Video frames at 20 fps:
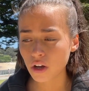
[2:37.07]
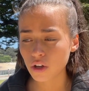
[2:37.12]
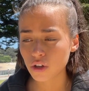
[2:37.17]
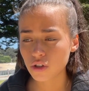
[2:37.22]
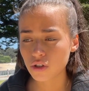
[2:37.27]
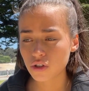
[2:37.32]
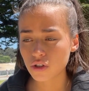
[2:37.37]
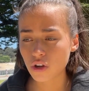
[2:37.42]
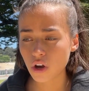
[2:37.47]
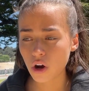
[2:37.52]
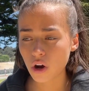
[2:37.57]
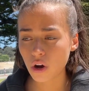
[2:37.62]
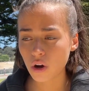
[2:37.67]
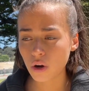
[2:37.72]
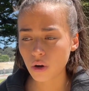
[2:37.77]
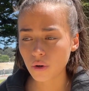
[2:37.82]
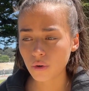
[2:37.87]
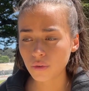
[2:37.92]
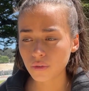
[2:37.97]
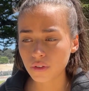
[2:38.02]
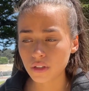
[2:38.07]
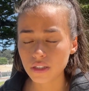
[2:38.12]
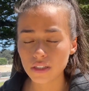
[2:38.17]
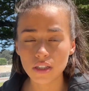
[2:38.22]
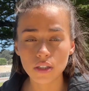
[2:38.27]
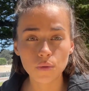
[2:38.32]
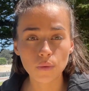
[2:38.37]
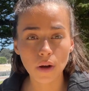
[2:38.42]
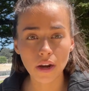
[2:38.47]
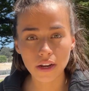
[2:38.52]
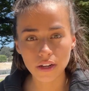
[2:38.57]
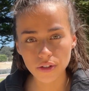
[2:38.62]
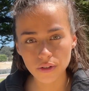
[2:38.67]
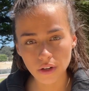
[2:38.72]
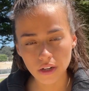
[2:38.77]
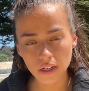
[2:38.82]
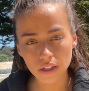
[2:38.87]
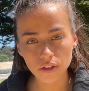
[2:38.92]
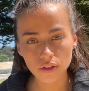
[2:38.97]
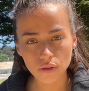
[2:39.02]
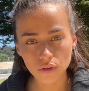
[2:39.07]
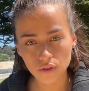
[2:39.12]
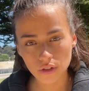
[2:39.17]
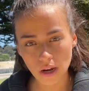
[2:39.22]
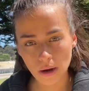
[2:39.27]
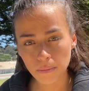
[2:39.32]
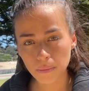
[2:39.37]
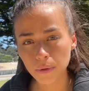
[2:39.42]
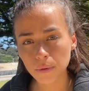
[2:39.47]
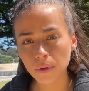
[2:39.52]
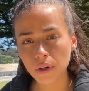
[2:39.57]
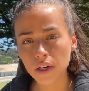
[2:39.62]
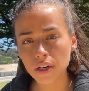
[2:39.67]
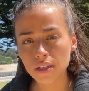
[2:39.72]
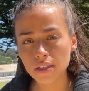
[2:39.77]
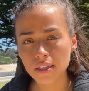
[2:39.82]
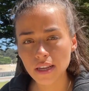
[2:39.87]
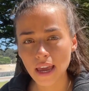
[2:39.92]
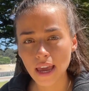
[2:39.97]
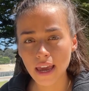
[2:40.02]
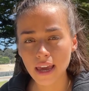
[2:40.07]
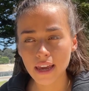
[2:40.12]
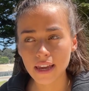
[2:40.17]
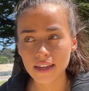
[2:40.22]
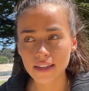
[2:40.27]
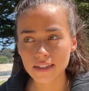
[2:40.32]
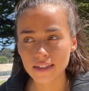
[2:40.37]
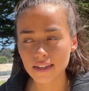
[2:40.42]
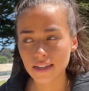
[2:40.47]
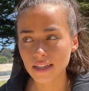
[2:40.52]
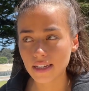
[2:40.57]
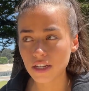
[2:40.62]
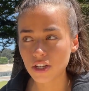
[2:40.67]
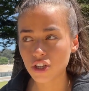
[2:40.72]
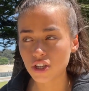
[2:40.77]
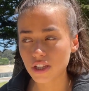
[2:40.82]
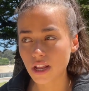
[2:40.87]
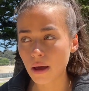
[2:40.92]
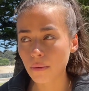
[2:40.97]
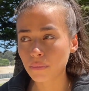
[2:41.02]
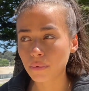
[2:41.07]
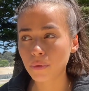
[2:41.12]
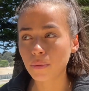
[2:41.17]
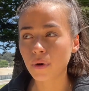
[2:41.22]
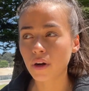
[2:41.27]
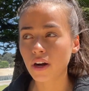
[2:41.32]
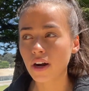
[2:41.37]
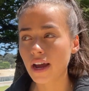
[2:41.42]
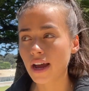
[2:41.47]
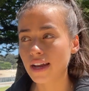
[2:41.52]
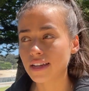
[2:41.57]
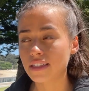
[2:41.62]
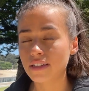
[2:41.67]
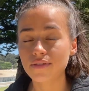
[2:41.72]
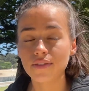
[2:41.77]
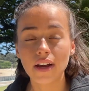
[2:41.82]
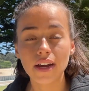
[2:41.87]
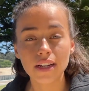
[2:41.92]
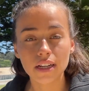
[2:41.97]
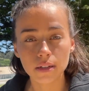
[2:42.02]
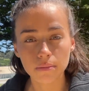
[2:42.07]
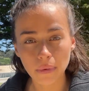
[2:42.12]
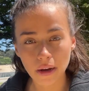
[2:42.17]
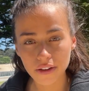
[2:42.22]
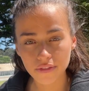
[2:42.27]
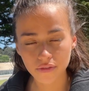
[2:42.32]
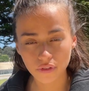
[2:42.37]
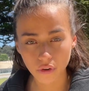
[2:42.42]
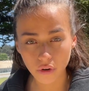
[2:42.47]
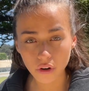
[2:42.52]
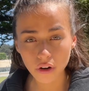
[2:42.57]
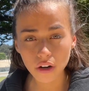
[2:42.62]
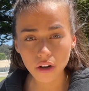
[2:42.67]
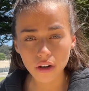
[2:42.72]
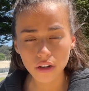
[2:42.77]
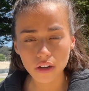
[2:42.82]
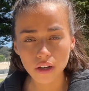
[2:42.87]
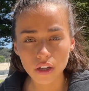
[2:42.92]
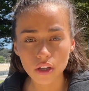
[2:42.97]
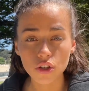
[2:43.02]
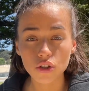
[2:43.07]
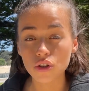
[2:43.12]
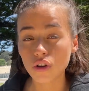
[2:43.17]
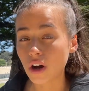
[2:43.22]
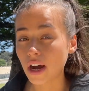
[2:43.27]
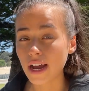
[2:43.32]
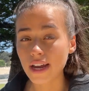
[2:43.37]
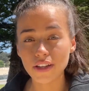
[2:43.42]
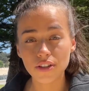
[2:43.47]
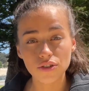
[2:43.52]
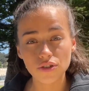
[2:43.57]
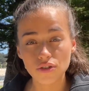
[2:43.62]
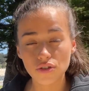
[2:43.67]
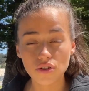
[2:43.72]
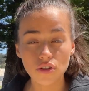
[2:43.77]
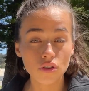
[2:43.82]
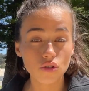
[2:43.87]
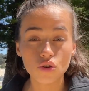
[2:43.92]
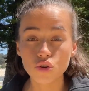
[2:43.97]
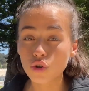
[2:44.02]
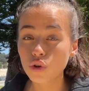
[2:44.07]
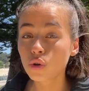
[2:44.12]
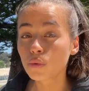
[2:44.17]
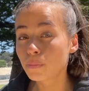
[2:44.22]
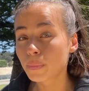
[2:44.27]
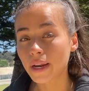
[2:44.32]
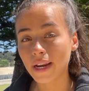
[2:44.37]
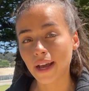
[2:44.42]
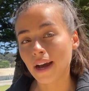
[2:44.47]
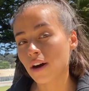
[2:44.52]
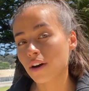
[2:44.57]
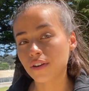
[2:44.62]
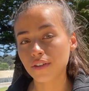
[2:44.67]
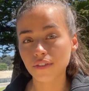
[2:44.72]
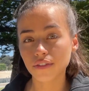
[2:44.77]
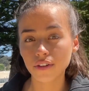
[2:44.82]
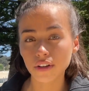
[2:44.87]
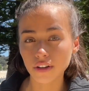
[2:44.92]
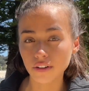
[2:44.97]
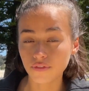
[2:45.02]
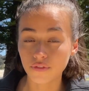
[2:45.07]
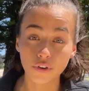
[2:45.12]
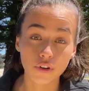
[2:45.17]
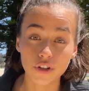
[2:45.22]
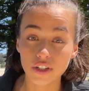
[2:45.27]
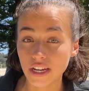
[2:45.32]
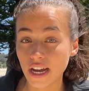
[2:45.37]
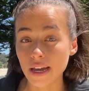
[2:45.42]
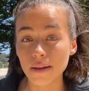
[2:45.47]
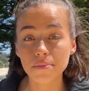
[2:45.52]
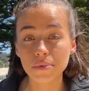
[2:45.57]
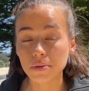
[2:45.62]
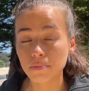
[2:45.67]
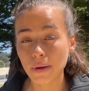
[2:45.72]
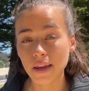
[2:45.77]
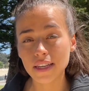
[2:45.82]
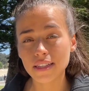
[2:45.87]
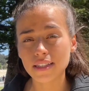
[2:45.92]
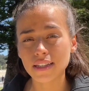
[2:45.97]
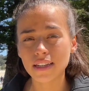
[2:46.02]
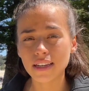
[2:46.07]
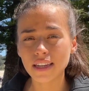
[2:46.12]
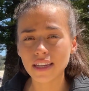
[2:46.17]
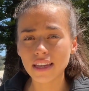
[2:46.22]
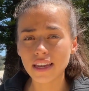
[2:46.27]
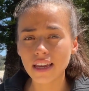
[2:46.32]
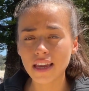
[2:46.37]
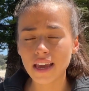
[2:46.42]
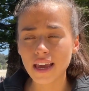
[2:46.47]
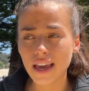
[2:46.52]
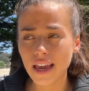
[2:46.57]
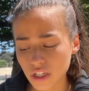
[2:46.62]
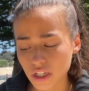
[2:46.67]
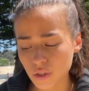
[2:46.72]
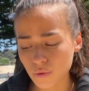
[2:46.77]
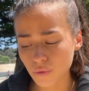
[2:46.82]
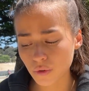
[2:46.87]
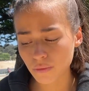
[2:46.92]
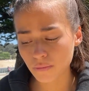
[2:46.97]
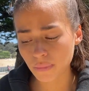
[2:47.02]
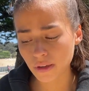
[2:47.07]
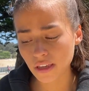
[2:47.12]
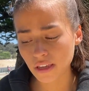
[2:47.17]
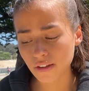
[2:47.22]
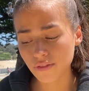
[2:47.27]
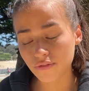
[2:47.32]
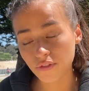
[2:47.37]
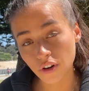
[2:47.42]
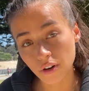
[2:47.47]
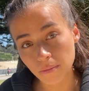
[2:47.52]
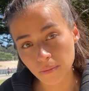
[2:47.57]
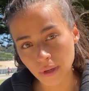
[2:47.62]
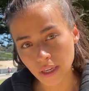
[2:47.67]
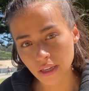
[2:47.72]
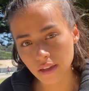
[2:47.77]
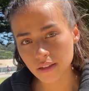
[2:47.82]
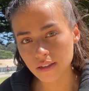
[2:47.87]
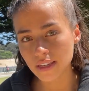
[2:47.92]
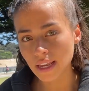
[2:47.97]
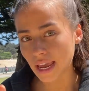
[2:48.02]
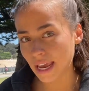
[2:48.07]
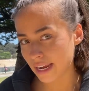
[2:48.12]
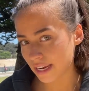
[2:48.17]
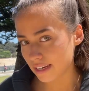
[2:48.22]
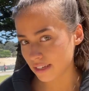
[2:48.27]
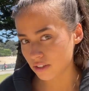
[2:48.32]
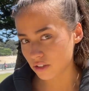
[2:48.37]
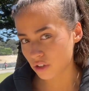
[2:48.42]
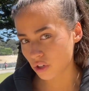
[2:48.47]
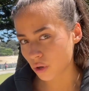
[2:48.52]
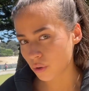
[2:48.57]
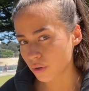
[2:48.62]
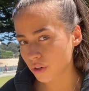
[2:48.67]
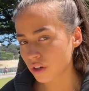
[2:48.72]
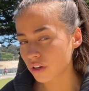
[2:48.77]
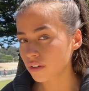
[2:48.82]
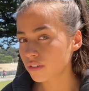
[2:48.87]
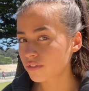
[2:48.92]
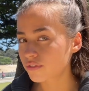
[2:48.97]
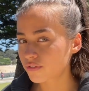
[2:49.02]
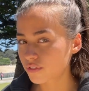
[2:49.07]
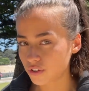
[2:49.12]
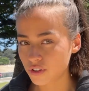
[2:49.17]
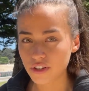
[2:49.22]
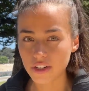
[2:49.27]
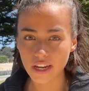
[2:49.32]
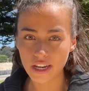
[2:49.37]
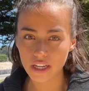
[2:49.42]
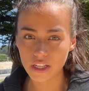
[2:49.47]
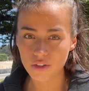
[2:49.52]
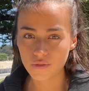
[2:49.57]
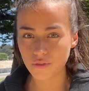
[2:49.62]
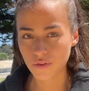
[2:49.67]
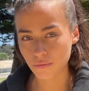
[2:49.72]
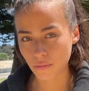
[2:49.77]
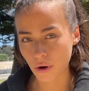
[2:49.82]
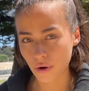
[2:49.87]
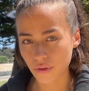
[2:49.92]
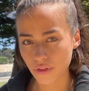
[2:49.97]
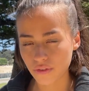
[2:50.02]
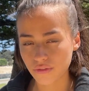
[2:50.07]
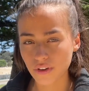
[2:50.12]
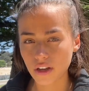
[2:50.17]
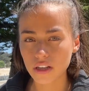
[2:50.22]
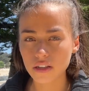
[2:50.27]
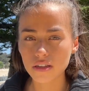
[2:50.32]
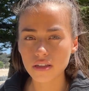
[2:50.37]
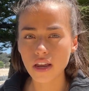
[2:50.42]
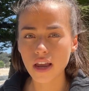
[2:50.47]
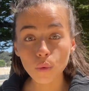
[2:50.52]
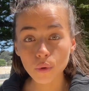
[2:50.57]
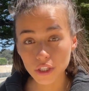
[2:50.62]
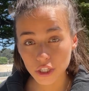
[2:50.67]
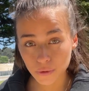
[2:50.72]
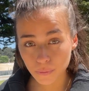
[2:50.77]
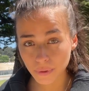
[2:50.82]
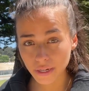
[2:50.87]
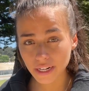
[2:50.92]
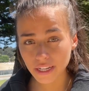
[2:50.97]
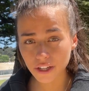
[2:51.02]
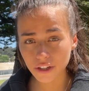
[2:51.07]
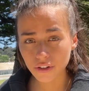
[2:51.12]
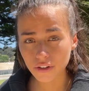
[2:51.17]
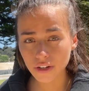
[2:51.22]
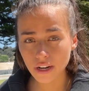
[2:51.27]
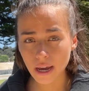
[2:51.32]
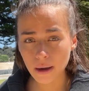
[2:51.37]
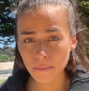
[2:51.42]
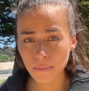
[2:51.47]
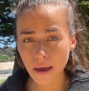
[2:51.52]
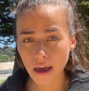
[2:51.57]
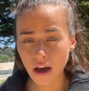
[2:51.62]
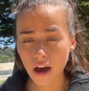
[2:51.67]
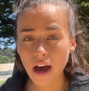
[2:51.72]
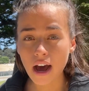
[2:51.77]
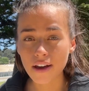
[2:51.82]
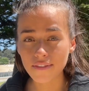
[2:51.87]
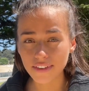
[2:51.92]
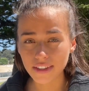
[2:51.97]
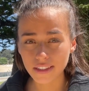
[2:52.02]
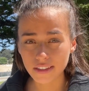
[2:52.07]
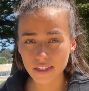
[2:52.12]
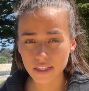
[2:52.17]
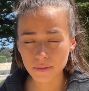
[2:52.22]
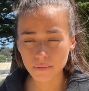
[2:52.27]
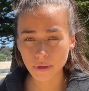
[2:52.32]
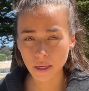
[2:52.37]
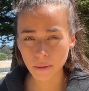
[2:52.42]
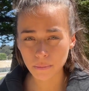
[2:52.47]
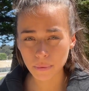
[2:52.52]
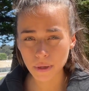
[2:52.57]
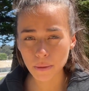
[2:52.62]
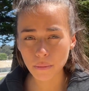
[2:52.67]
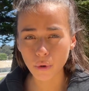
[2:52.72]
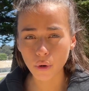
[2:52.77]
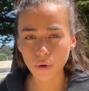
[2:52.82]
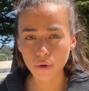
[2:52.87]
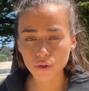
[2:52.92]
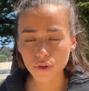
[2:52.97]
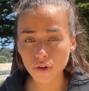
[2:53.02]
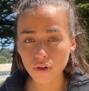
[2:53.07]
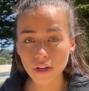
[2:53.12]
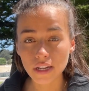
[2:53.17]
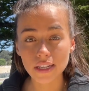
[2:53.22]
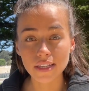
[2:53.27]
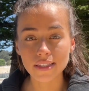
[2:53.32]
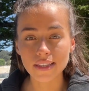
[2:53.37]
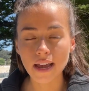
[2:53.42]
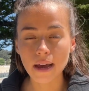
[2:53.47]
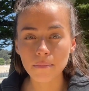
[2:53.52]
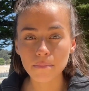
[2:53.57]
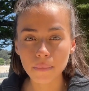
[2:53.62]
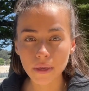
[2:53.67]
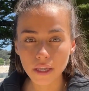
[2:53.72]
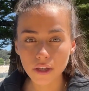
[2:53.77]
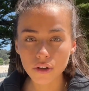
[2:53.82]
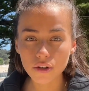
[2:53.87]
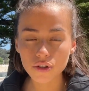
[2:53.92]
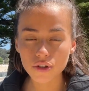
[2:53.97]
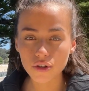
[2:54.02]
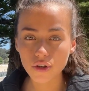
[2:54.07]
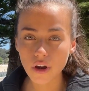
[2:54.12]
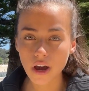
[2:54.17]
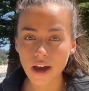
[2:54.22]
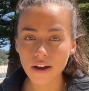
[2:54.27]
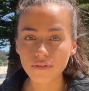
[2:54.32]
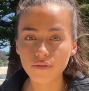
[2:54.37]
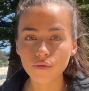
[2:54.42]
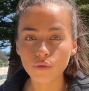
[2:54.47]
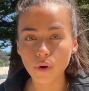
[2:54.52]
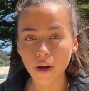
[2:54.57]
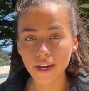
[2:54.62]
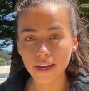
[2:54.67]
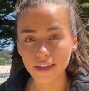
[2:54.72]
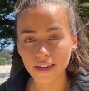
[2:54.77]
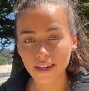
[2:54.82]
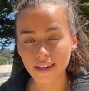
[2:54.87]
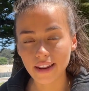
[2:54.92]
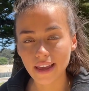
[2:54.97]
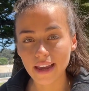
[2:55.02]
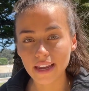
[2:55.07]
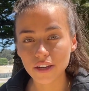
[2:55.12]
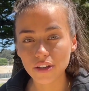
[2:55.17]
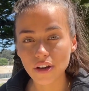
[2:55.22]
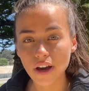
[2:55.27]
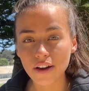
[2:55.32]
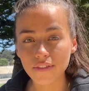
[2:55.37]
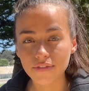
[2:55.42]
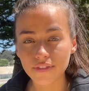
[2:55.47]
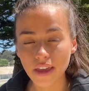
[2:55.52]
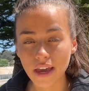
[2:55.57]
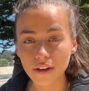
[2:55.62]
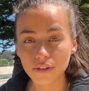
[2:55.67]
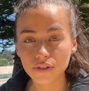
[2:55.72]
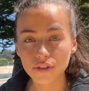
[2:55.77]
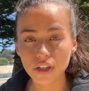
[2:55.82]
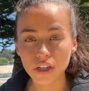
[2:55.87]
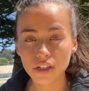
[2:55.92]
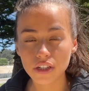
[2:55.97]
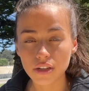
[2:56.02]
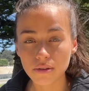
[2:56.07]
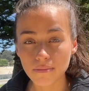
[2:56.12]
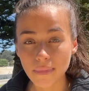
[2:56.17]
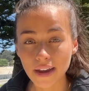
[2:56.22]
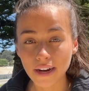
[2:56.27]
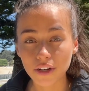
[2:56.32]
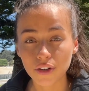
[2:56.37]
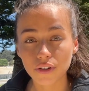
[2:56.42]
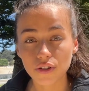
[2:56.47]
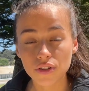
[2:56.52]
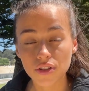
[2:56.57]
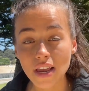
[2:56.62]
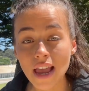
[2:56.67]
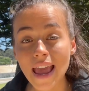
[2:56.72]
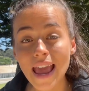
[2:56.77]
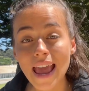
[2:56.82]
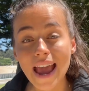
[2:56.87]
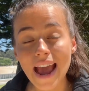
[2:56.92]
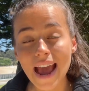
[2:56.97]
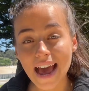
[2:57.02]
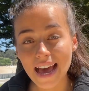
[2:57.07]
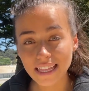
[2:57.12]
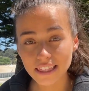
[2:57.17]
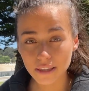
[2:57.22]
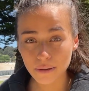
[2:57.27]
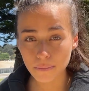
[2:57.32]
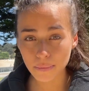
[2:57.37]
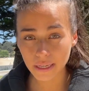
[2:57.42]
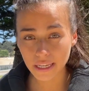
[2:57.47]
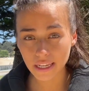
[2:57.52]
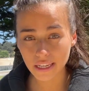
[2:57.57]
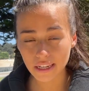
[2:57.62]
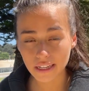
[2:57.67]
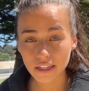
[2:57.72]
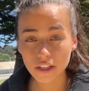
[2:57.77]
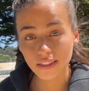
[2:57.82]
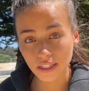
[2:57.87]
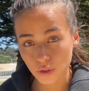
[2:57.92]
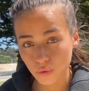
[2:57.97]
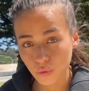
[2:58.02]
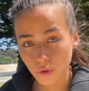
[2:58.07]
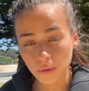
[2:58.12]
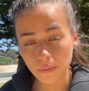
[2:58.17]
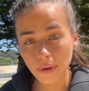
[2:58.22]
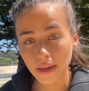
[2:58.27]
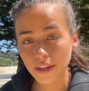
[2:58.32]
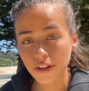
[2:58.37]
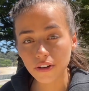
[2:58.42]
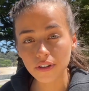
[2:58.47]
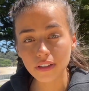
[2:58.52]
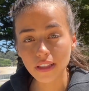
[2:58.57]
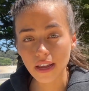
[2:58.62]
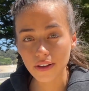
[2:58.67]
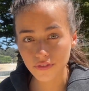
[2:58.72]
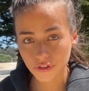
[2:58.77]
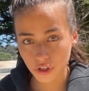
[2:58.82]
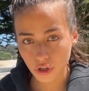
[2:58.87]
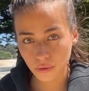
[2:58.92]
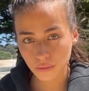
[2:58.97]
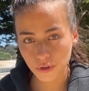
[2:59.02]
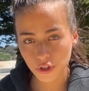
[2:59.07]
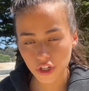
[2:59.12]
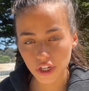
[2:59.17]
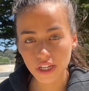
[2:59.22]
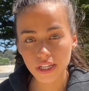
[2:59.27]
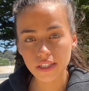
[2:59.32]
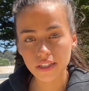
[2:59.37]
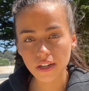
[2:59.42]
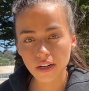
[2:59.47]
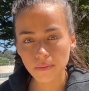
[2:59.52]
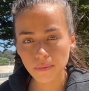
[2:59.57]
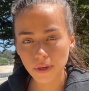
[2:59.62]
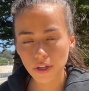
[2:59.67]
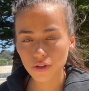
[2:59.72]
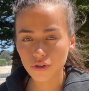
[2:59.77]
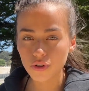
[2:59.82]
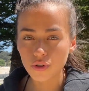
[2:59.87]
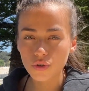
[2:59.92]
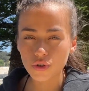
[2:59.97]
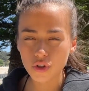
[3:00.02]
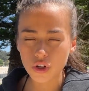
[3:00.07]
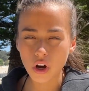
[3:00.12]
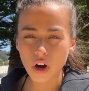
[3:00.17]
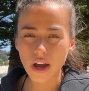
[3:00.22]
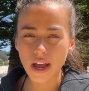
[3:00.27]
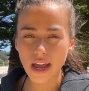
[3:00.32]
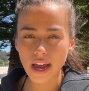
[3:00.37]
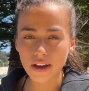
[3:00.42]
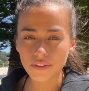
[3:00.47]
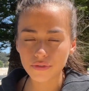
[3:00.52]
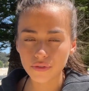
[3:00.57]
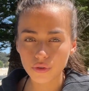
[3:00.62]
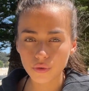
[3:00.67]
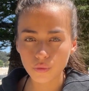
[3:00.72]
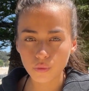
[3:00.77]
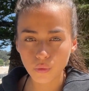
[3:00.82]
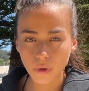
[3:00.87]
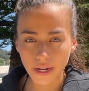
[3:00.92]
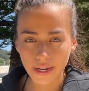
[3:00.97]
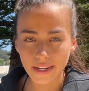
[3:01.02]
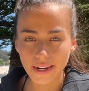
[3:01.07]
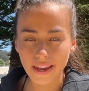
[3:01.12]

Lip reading: So this is why I do it in 2 Tupperwares, and each Tupperware I divide it by 4. So I just scoop it out 4 times basically. This would be 4 meals, 8 in total, 4 days for both of us. What's pretty good about having this meal prep also is that because you have weighed it and you have counted the macros at the beginning, this will make your life so much easier because you don't have to wait